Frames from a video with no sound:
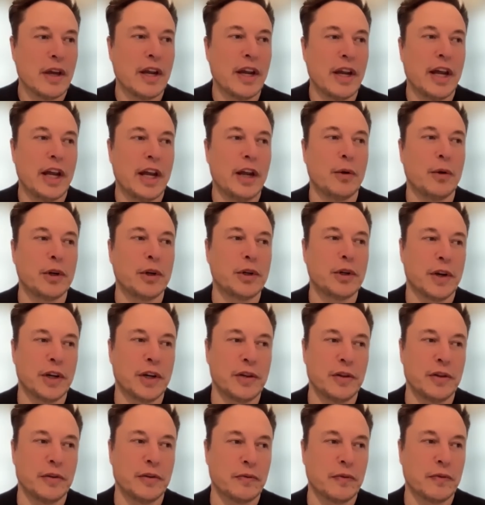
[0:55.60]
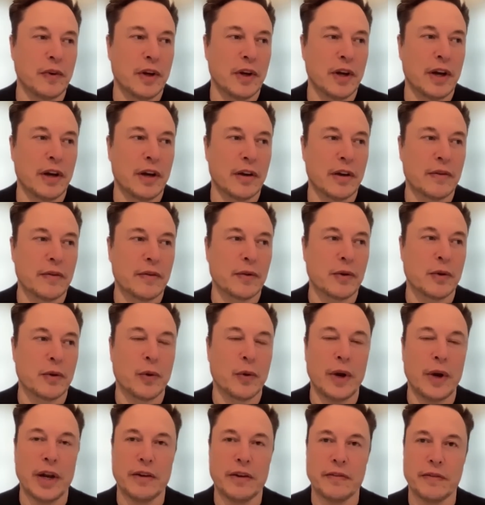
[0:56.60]
anyone trying to uh,
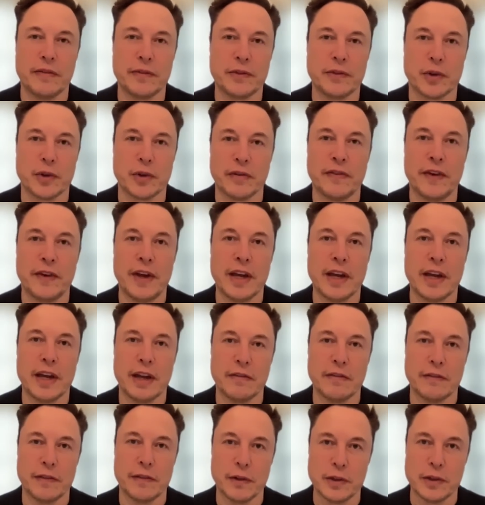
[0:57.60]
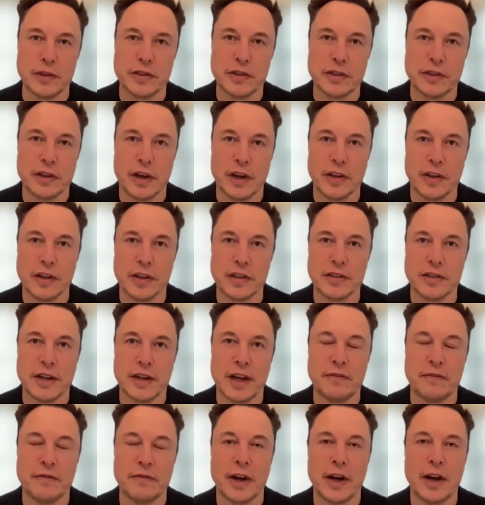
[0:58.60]
create sort of fake influence on the
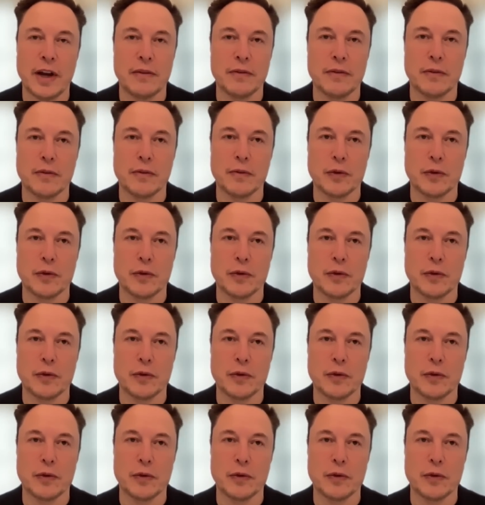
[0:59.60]
site by